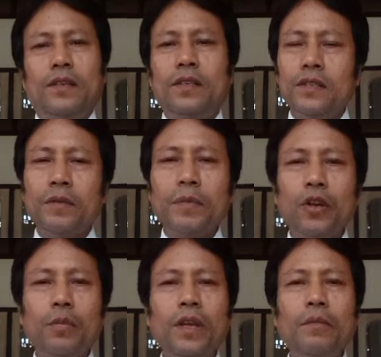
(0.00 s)
Teaching may
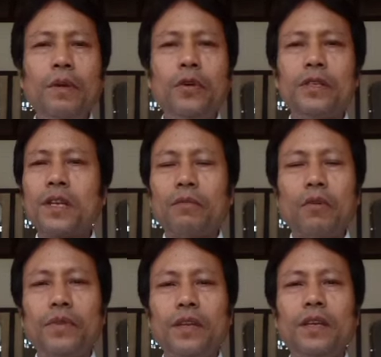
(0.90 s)
not be everybody's cup
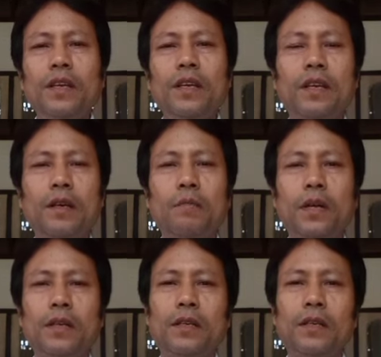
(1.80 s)
of tea,
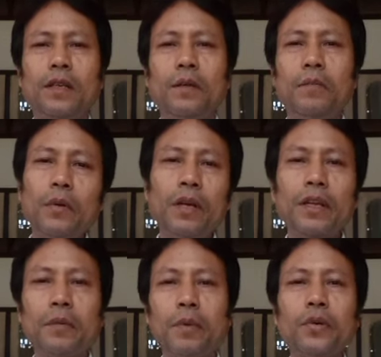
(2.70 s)
but everyone
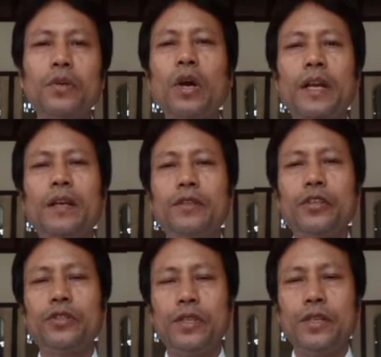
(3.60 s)
can be good at
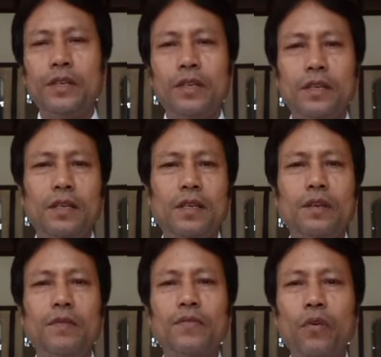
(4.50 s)
teaching.
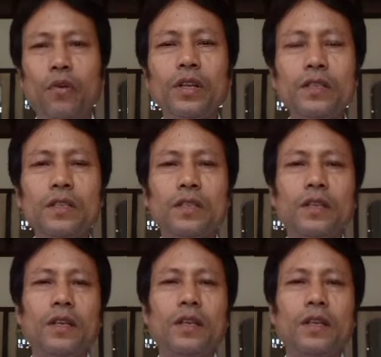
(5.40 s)
But for this,